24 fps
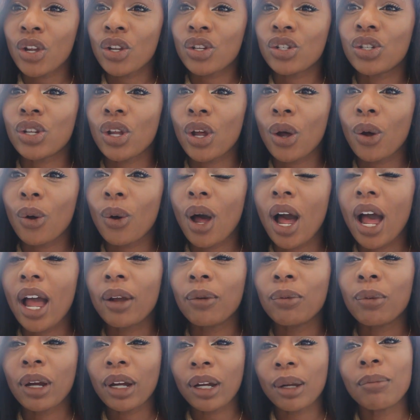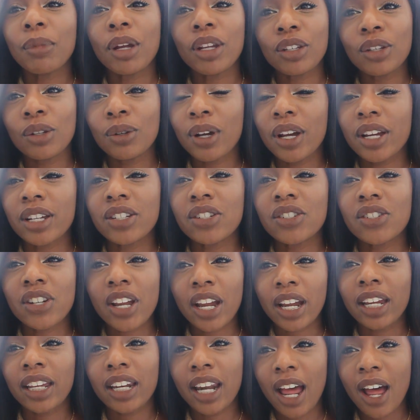So I recommend you guys
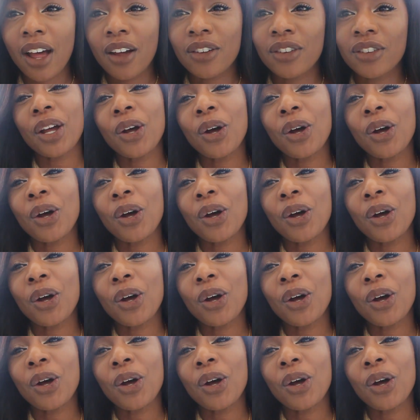check it out.